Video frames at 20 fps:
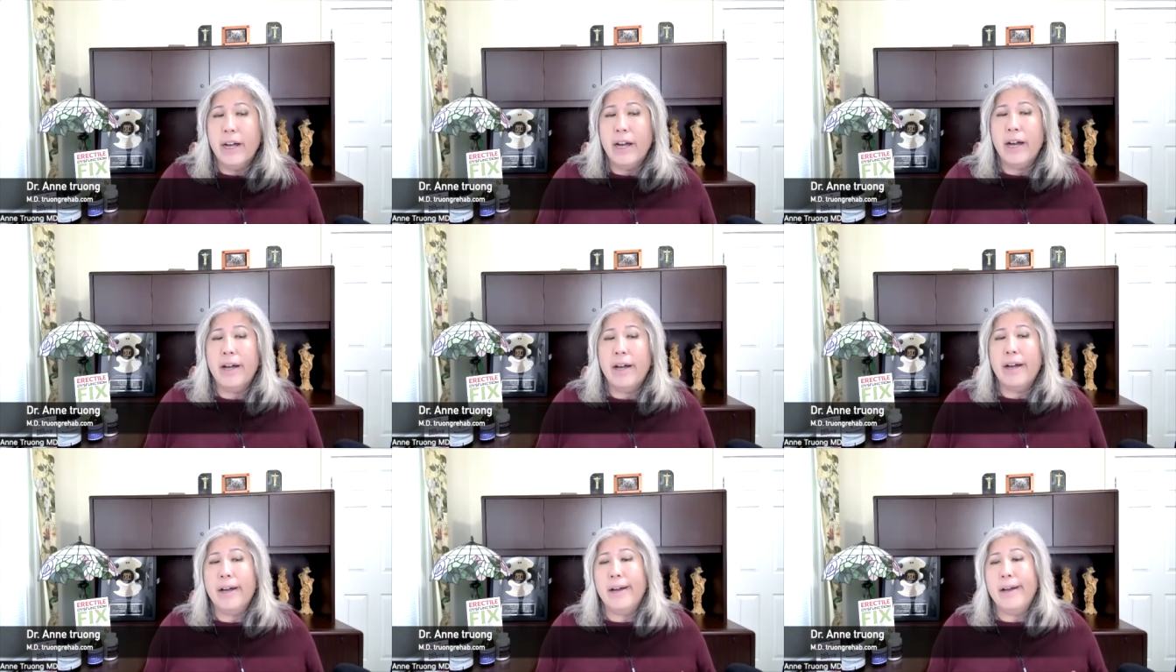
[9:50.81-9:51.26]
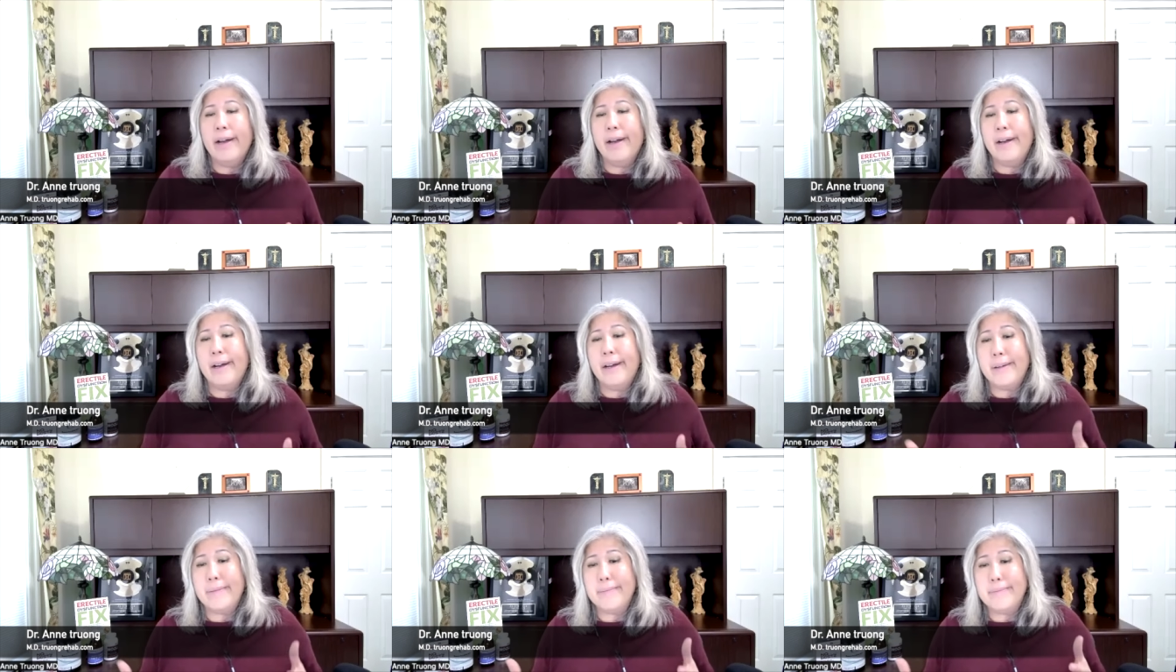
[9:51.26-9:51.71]

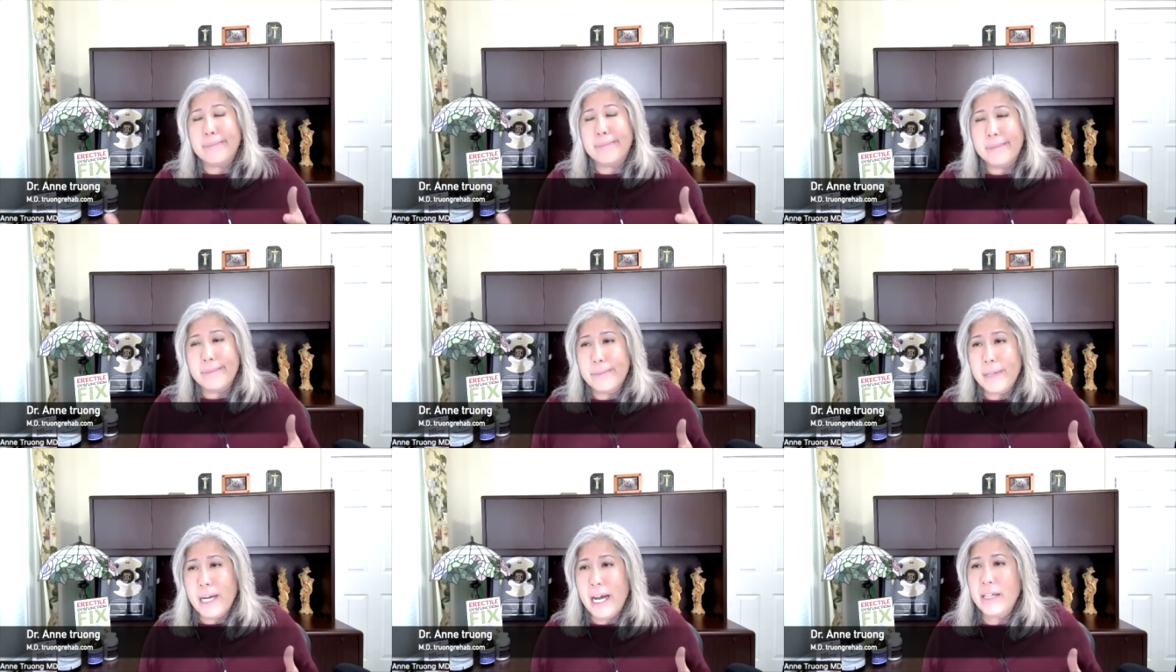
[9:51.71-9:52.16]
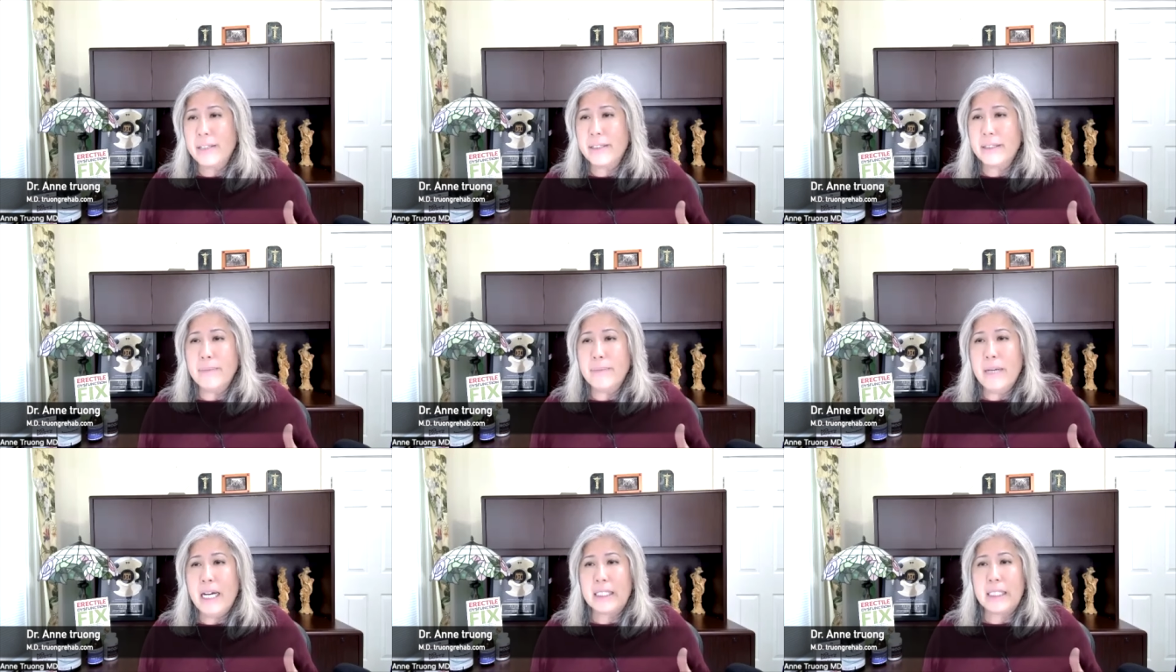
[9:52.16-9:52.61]
Um, but
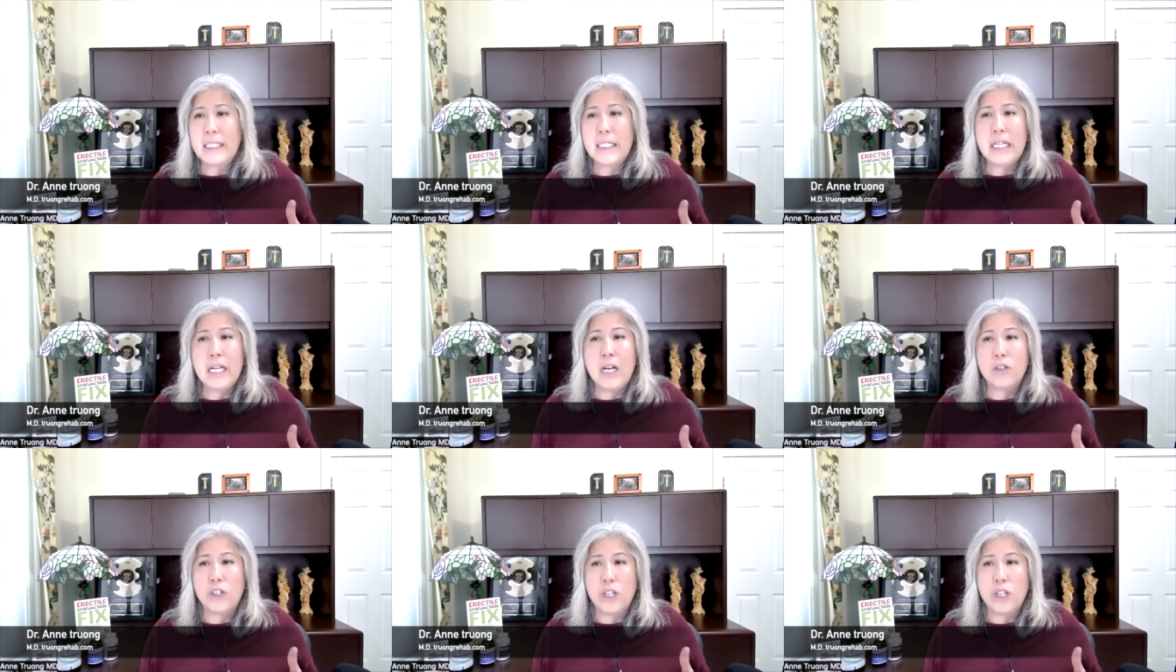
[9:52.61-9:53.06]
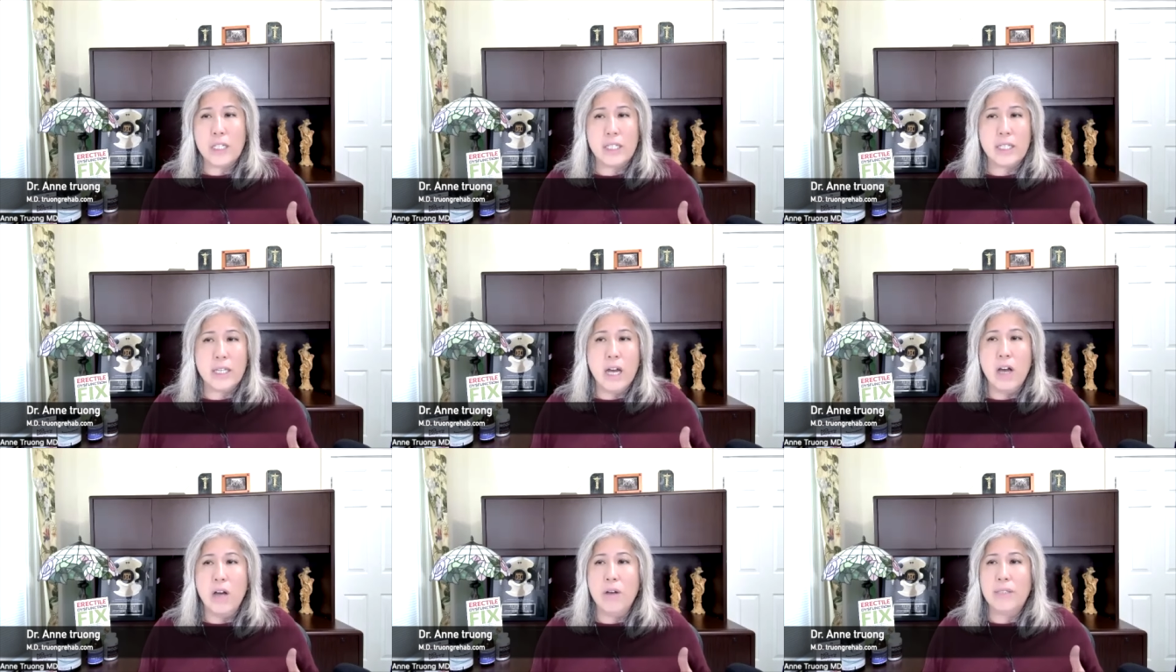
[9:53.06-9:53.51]
but you know, just
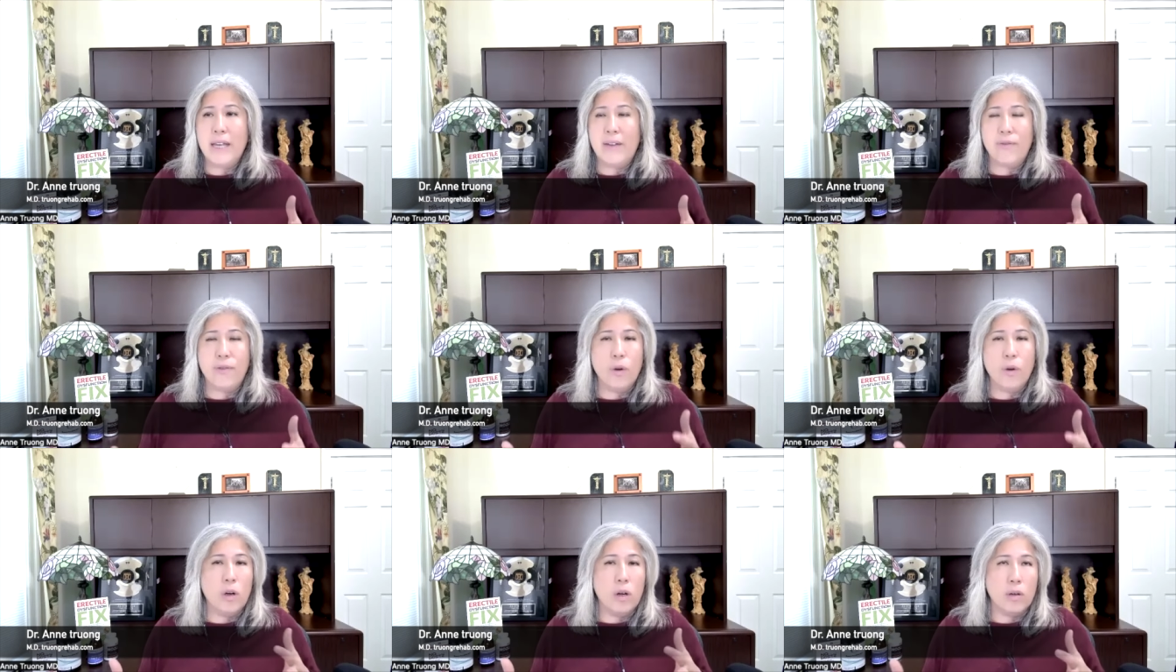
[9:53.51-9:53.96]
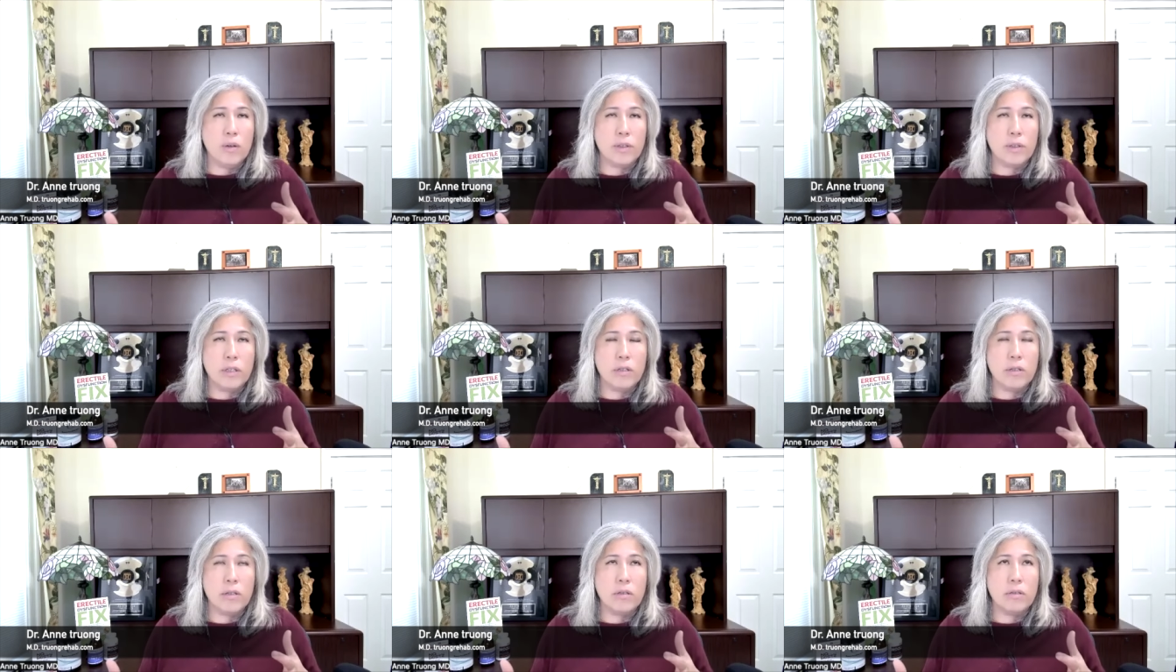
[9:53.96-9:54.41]
know that for
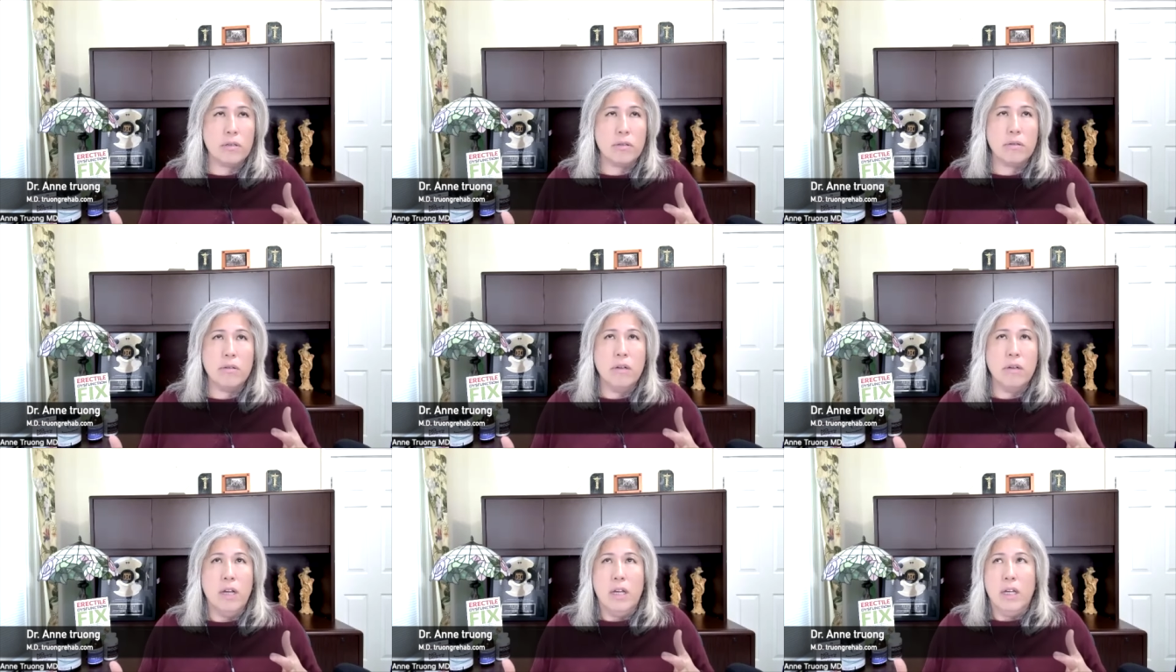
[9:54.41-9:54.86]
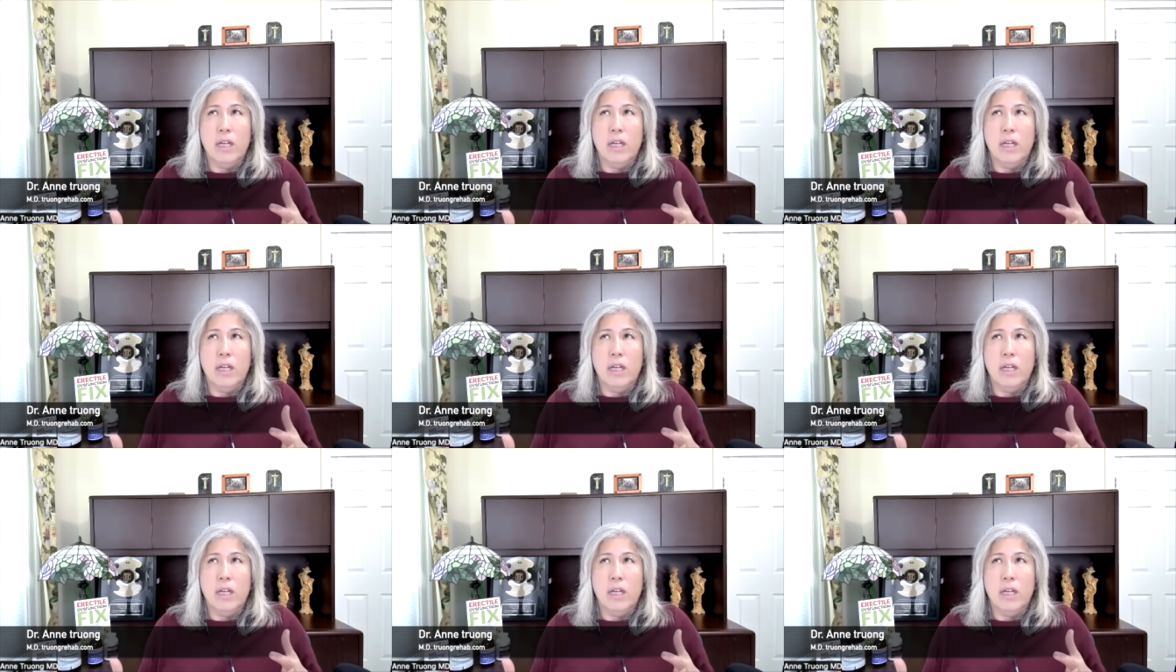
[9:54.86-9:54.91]
to